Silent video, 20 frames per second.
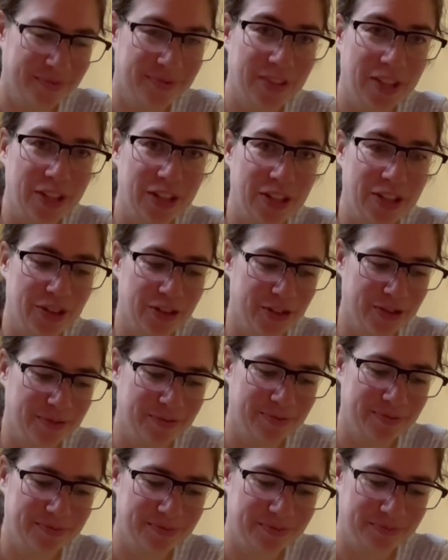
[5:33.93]
in here
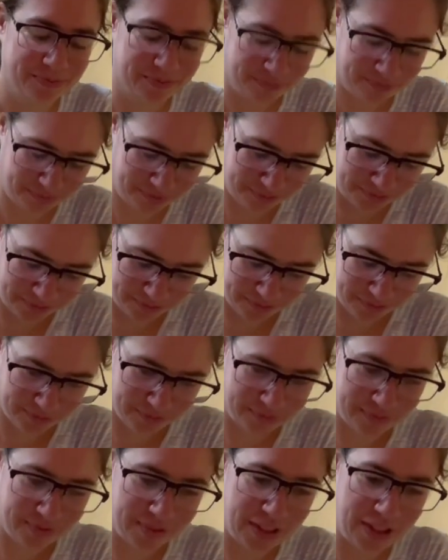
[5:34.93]

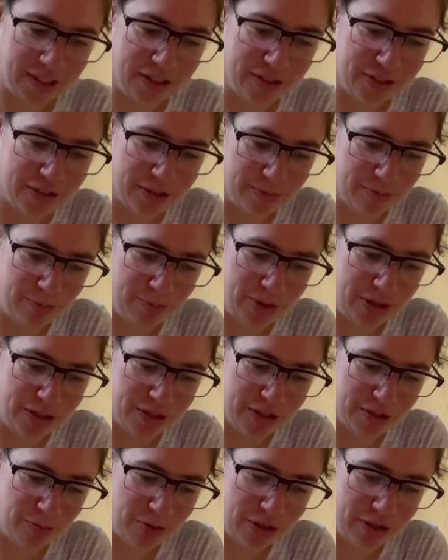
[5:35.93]
and some bean
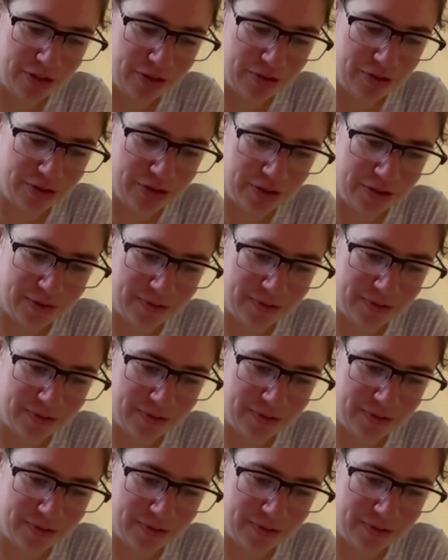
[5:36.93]
sprouts.